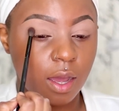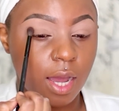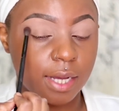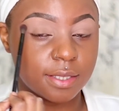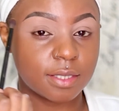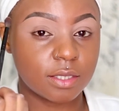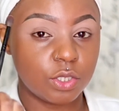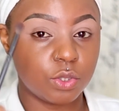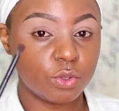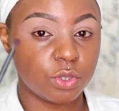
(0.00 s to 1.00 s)
as
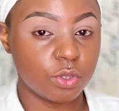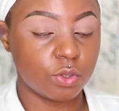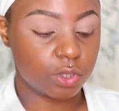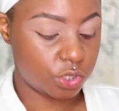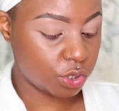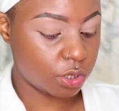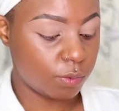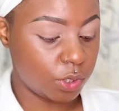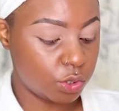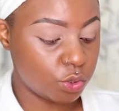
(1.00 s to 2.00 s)
you know, just the way
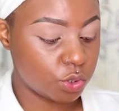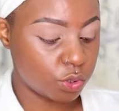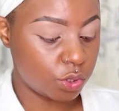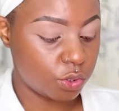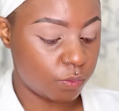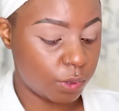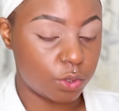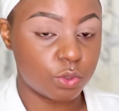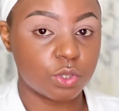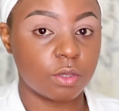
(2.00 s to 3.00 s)
we
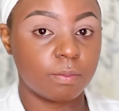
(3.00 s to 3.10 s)
usually